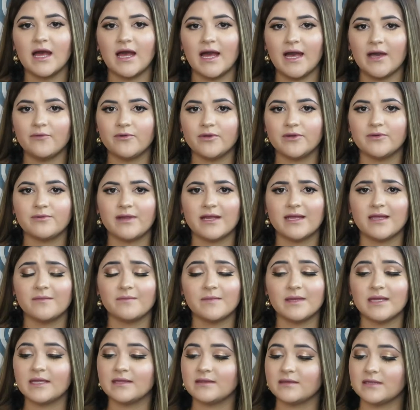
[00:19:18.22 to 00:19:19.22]
I would
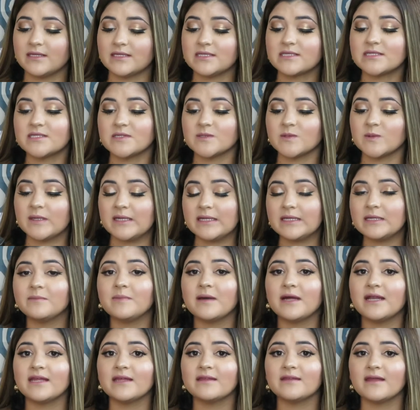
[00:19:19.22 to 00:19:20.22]
recommend this to
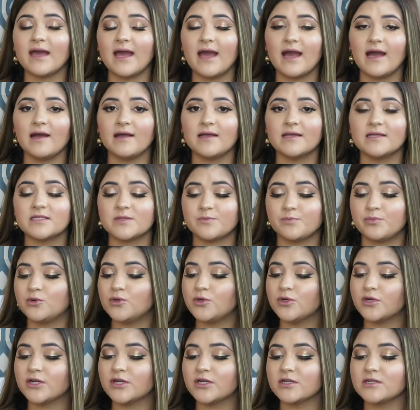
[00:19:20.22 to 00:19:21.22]
anybody that has
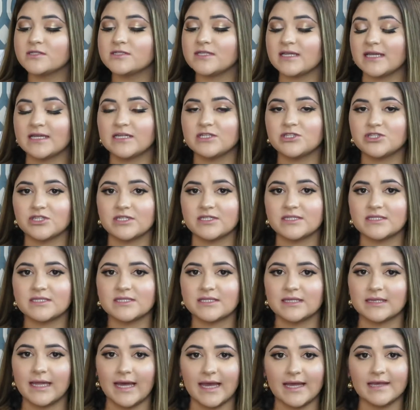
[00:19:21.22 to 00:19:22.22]
pores and
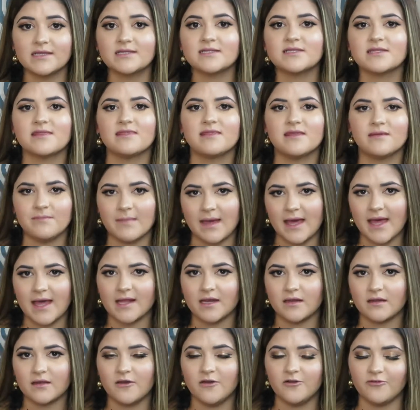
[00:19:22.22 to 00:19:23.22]
just likes the
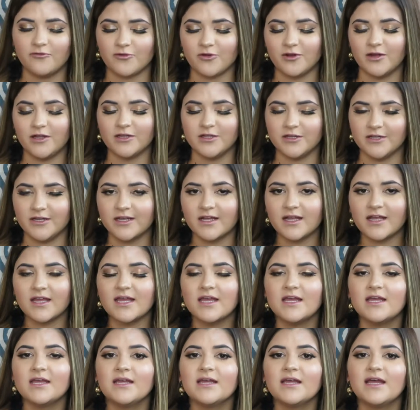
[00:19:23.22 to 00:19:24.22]
matte overall look.
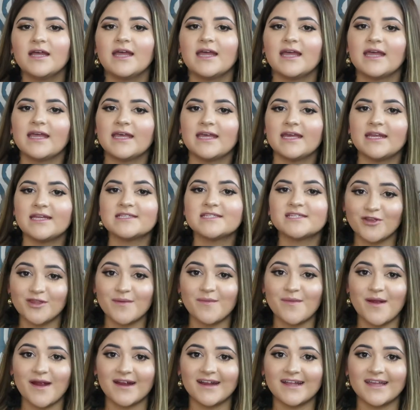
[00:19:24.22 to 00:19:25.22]
It is in
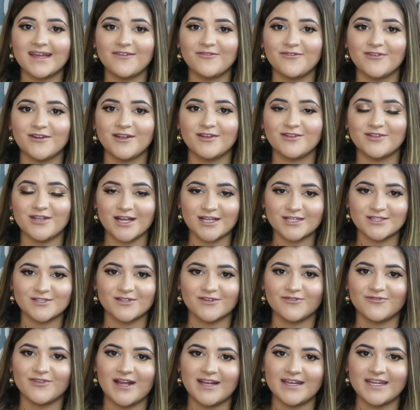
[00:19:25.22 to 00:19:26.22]
the market for a
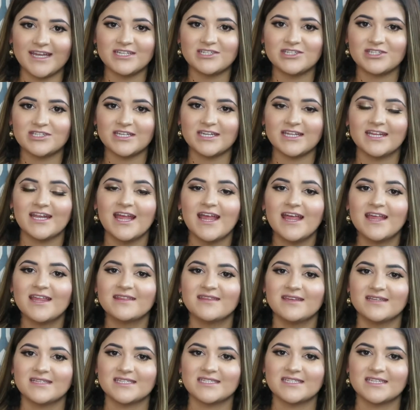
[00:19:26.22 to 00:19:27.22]
drugstore foundation.
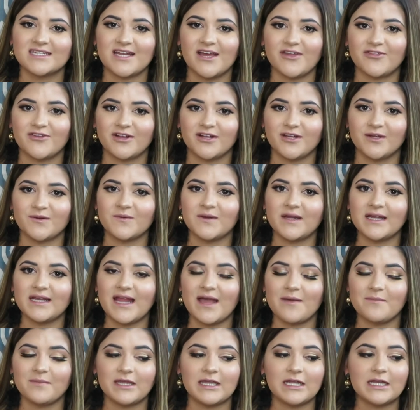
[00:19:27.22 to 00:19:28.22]
This is another good
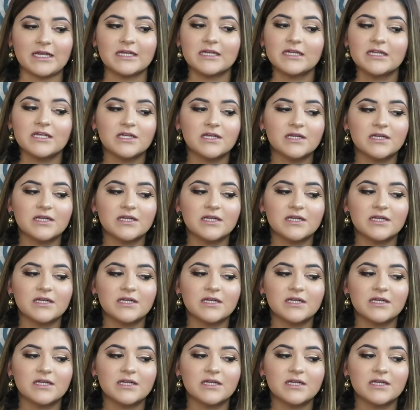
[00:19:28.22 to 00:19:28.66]
one. I mean,